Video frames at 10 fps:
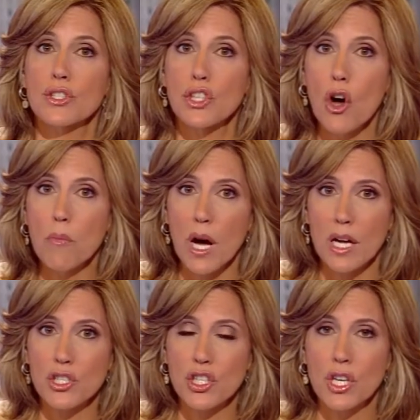so
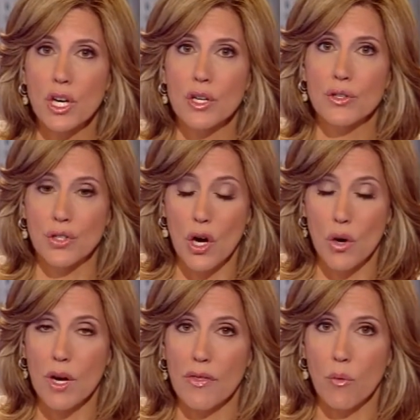much
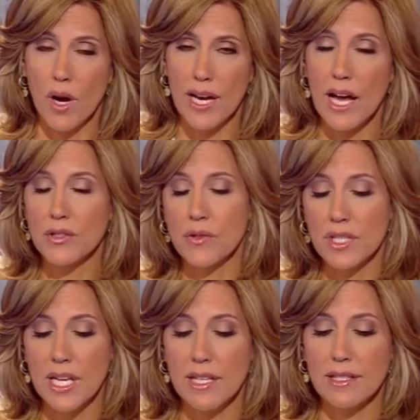so at the White House or
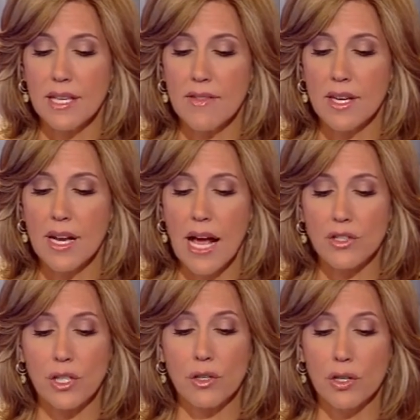the DNC that it
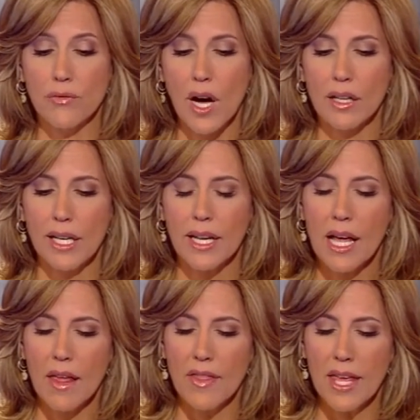actually could violate
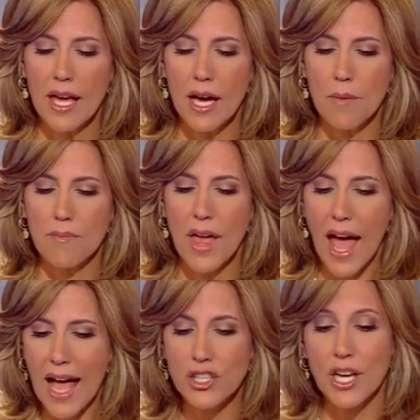the um,
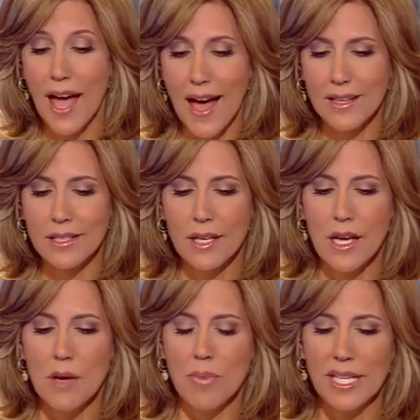Hatch Act.
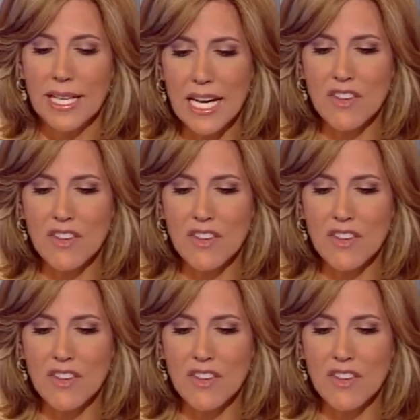But in